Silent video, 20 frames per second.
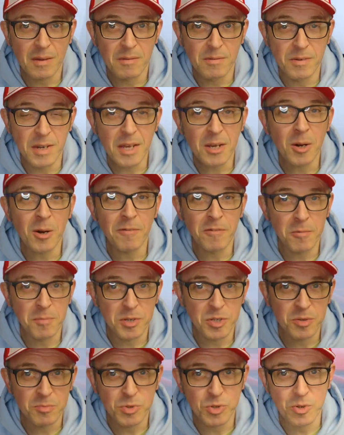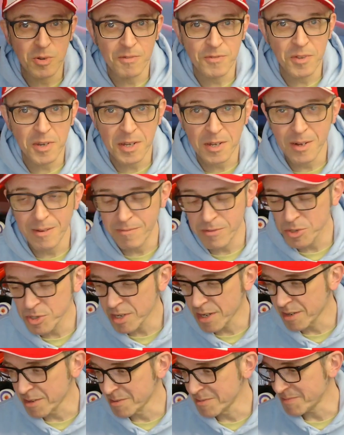Nick offered me some stuff that he got for
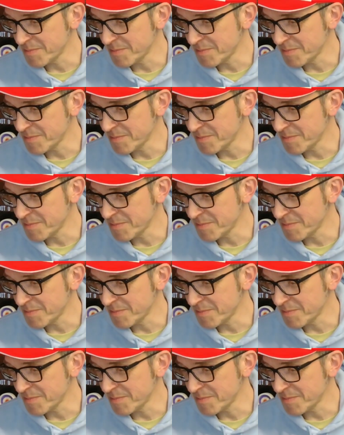sale.